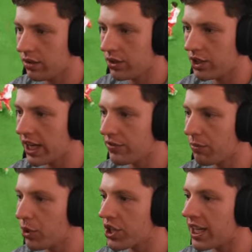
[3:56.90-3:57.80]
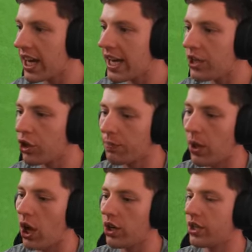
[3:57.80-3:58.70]
Oh, chance for Moise Keane. Good
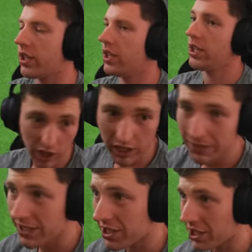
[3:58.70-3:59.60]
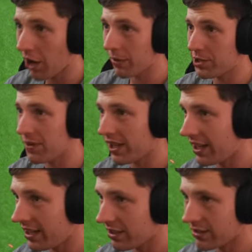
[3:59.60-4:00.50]
block. Bayern have been so much better
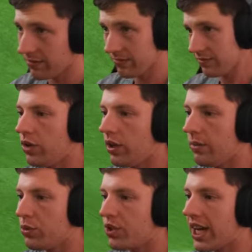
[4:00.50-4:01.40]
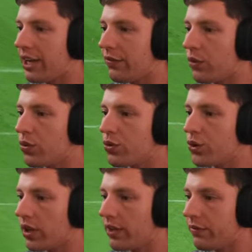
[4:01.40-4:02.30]
than us. Not let Musiala through.
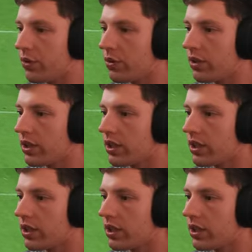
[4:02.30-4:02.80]
Do not let him through.